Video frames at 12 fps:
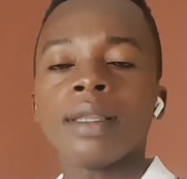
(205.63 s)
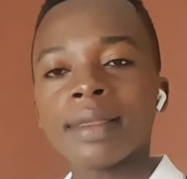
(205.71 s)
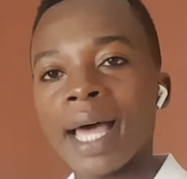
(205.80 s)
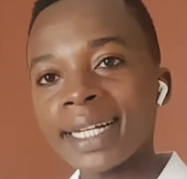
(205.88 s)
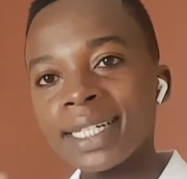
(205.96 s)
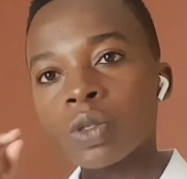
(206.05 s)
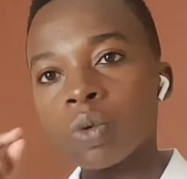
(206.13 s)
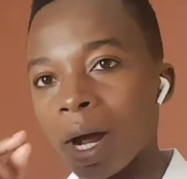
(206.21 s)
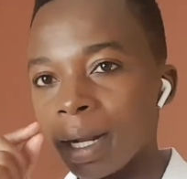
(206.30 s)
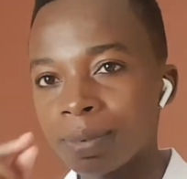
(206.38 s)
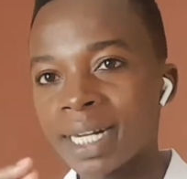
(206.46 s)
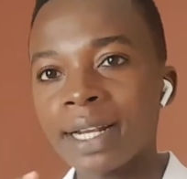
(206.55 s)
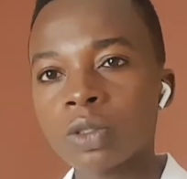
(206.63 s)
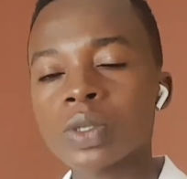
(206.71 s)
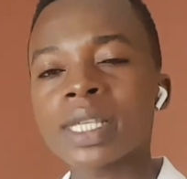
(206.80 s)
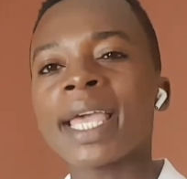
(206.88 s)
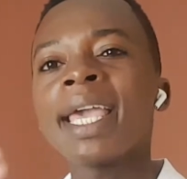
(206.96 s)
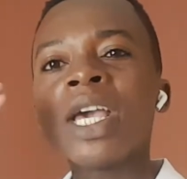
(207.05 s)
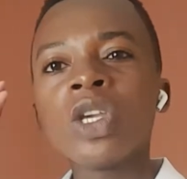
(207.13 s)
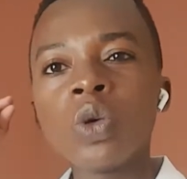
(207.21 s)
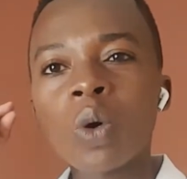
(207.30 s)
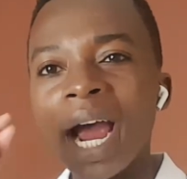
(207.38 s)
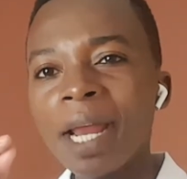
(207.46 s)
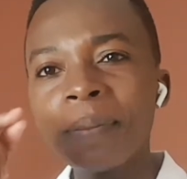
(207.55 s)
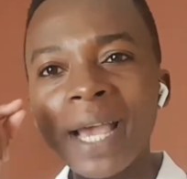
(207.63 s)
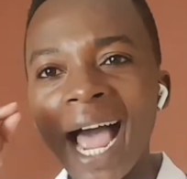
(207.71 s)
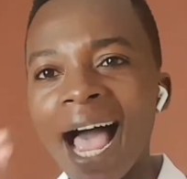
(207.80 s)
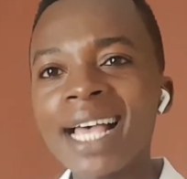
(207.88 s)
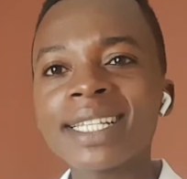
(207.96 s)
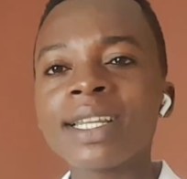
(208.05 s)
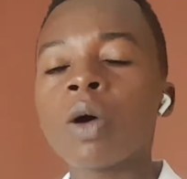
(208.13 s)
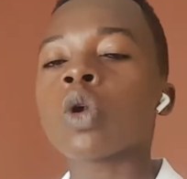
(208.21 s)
That is what I'm trying to say. You can't be asked,